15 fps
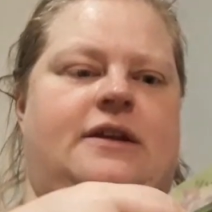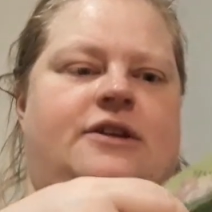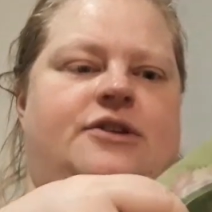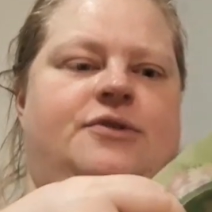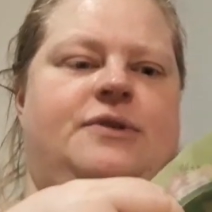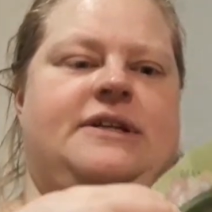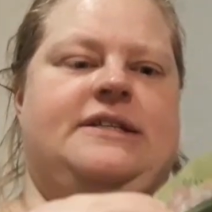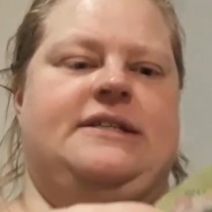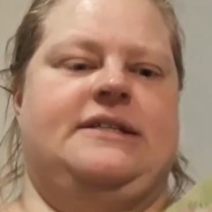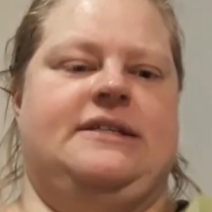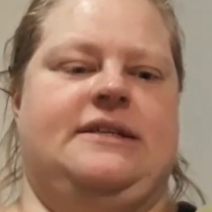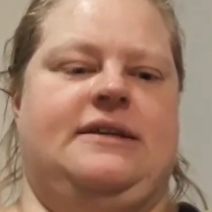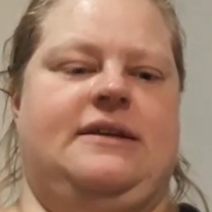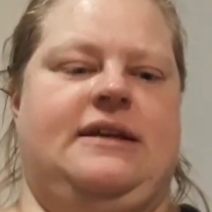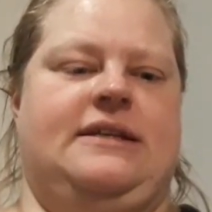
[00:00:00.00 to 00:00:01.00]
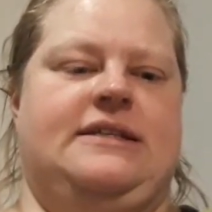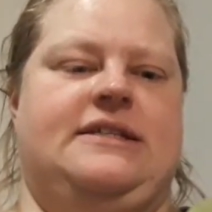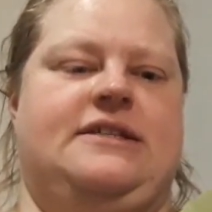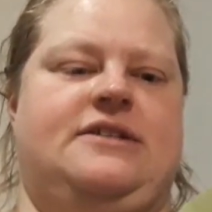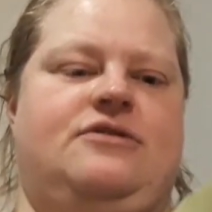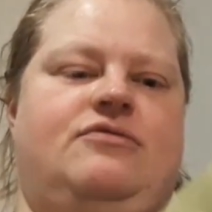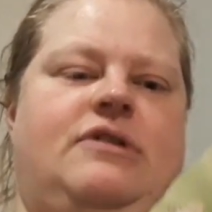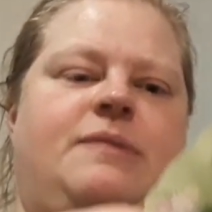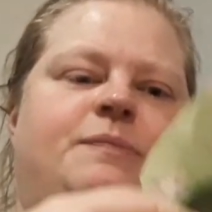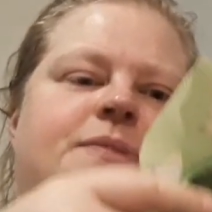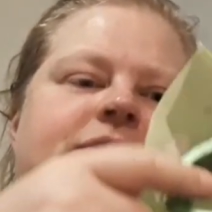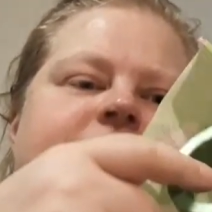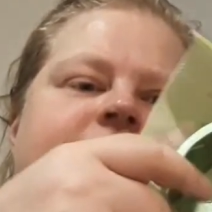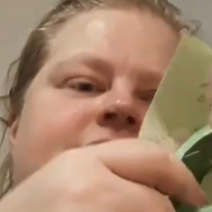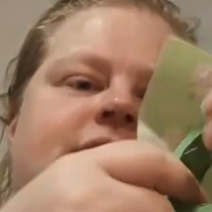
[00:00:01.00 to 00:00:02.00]
do this in
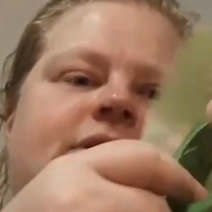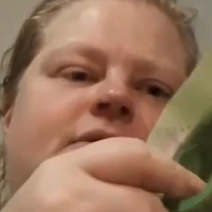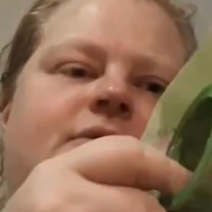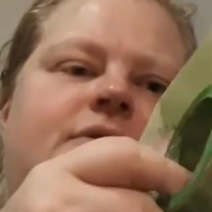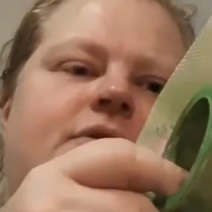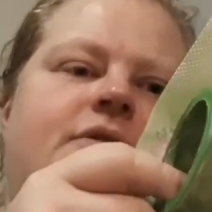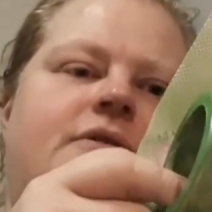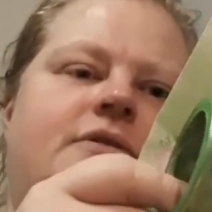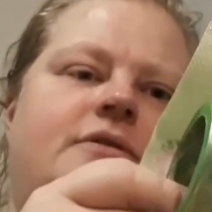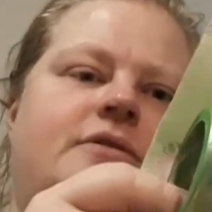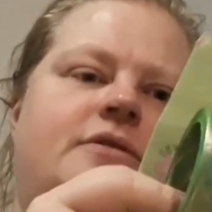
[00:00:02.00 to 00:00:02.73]
strips or